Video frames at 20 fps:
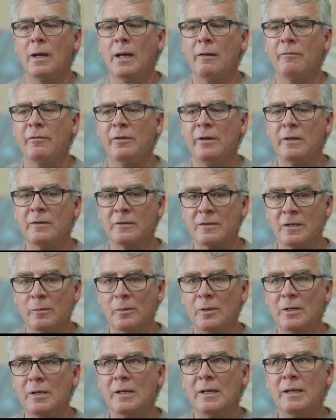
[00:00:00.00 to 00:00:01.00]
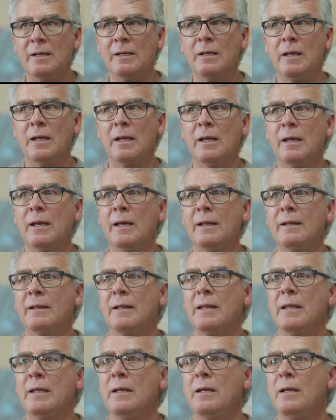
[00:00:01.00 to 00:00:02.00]
I have an exhibit in at
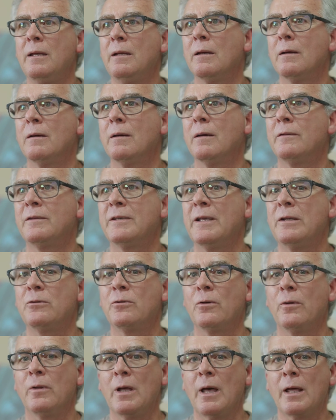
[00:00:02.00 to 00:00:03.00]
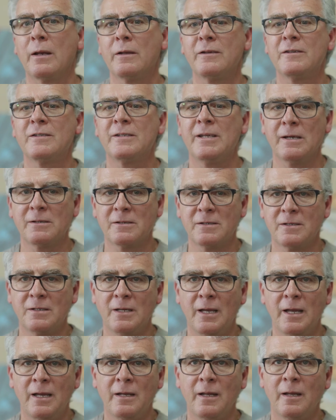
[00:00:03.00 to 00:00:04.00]
the Center uh, Centro de Artes,
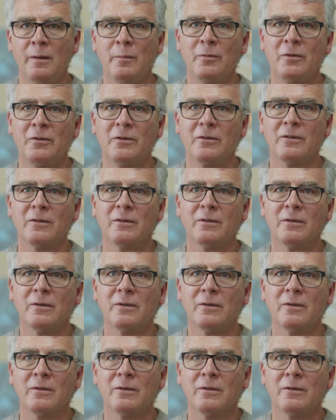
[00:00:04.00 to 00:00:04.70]
Texas A&M's